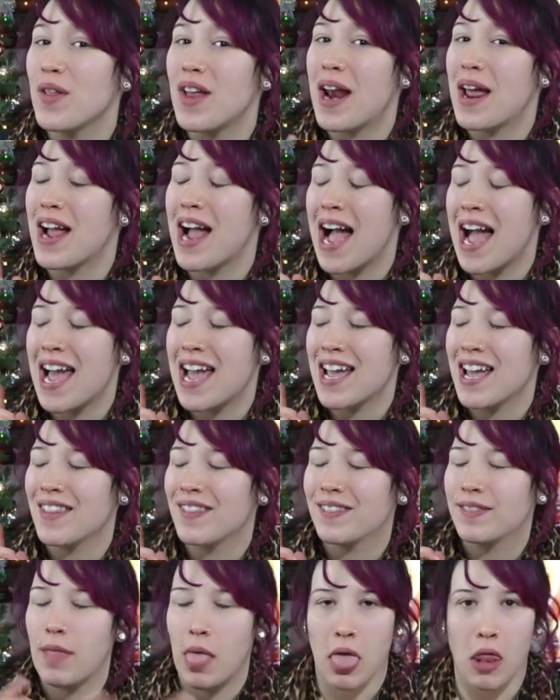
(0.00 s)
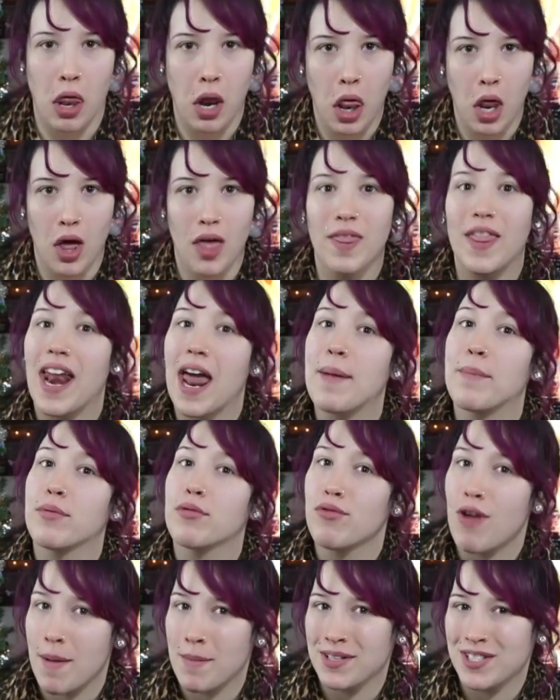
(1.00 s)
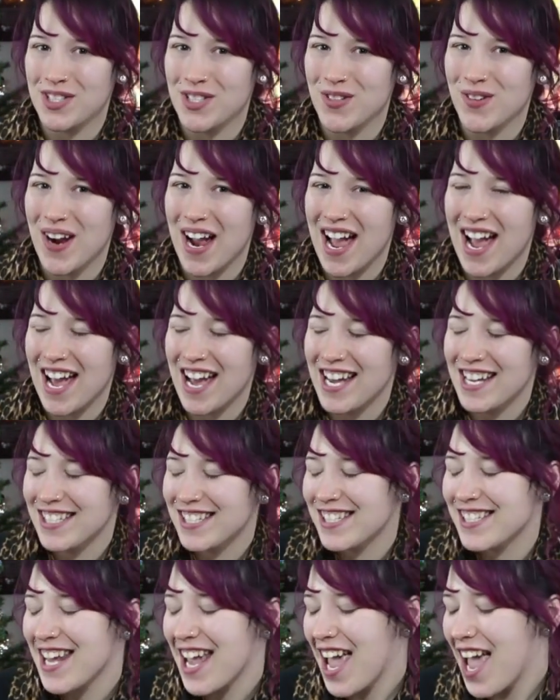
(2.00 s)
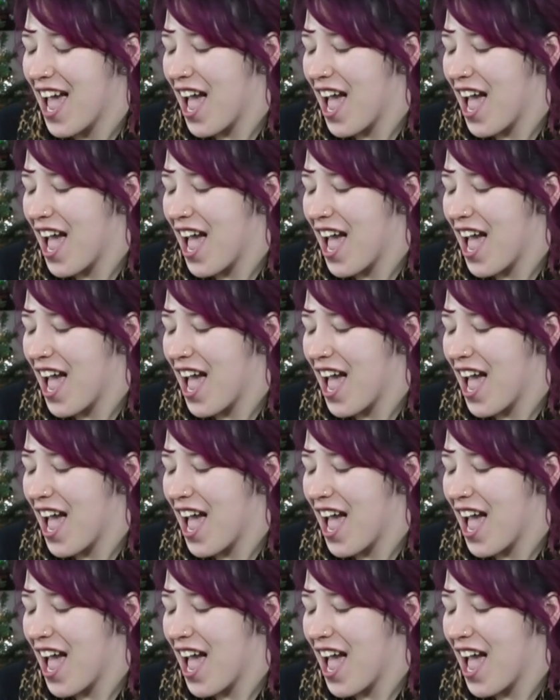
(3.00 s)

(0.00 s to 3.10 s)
that I got, that I promised you guys.